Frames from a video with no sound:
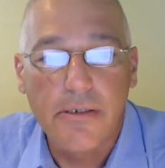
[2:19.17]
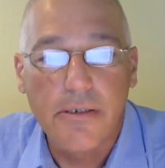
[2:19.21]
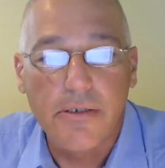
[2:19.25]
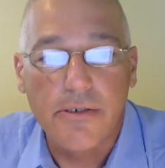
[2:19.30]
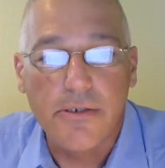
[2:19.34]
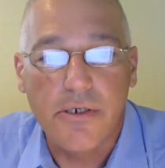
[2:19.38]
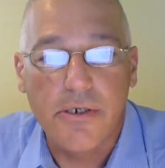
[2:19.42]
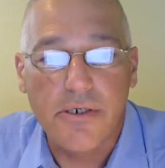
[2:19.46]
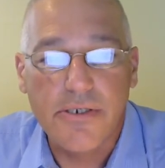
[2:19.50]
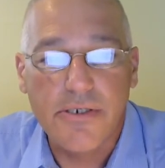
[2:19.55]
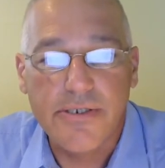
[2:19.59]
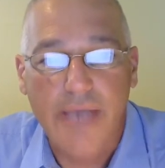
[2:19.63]

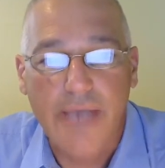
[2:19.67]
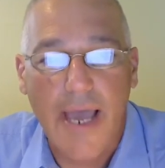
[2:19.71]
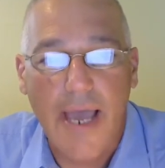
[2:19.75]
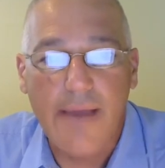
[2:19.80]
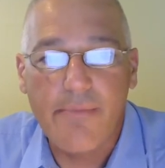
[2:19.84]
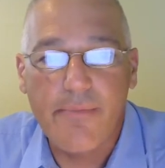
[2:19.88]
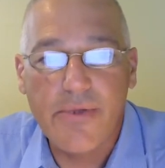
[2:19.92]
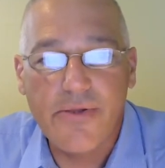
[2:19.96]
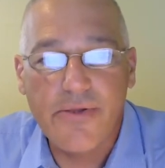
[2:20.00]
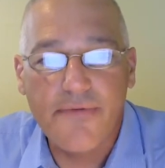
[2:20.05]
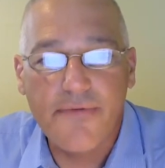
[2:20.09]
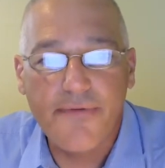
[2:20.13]
Your
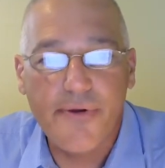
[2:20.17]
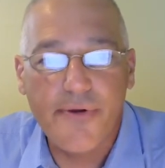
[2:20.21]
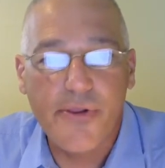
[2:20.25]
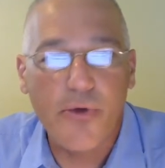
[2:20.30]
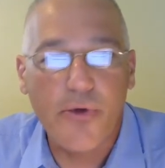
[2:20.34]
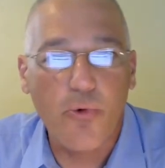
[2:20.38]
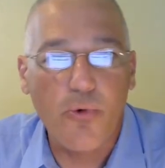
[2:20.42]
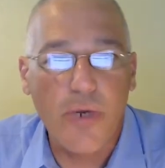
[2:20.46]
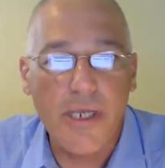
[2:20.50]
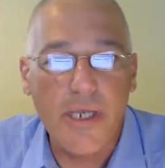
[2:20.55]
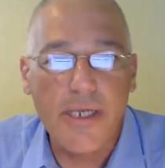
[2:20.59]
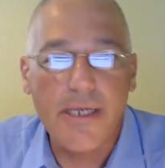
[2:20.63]
assignments for the
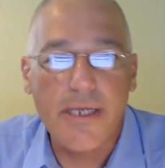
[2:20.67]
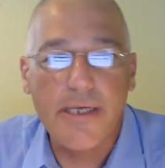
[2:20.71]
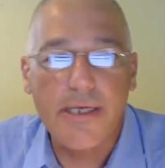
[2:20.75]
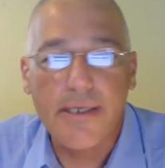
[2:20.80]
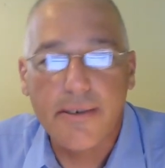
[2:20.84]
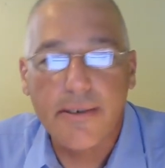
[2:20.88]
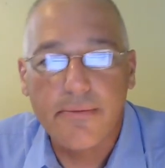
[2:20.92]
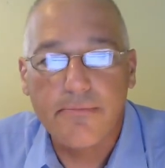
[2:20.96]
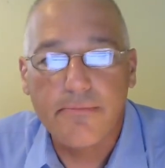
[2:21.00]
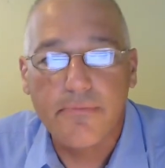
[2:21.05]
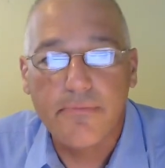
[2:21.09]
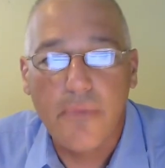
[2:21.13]
week,
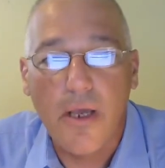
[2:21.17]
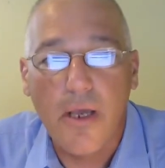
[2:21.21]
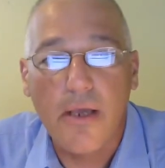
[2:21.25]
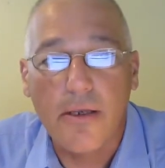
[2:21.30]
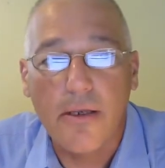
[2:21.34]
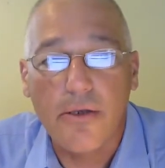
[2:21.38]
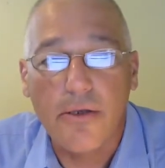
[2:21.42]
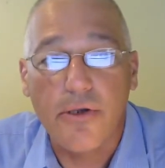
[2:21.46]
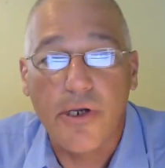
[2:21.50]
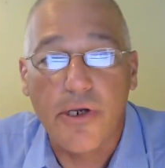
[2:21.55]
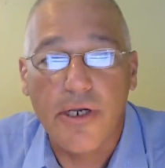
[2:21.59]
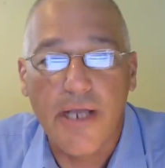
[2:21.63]

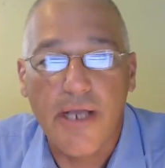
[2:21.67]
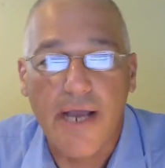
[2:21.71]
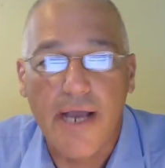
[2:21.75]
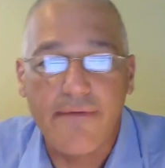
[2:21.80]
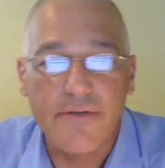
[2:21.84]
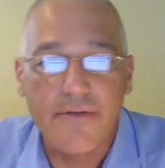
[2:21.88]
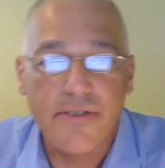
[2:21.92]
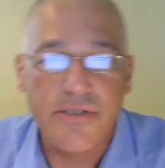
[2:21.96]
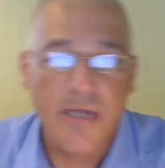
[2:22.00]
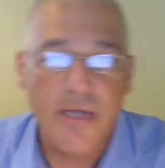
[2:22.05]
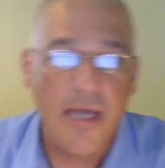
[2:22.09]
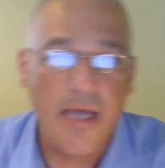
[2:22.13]
you're going to have a
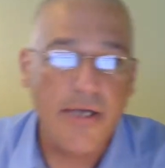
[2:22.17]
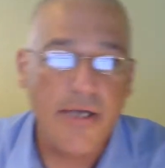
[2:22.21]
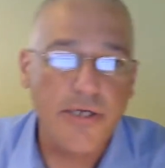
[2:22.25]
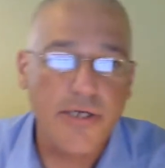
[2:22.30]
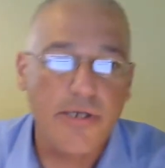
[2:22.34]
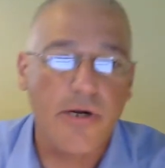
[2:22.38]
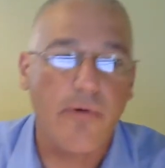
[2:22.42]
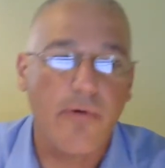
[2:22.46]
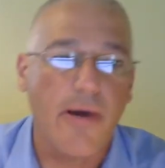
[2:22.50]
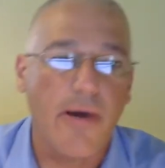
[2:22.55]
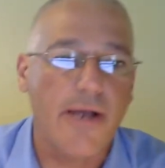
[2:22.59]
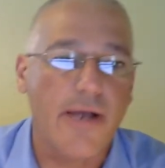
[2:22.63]
discussion
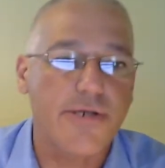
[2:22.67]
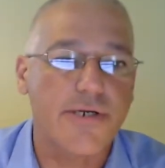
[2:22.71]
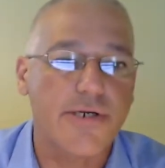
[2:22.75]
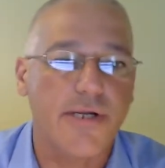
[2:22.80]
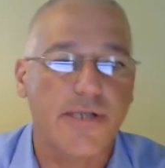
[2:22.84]
question.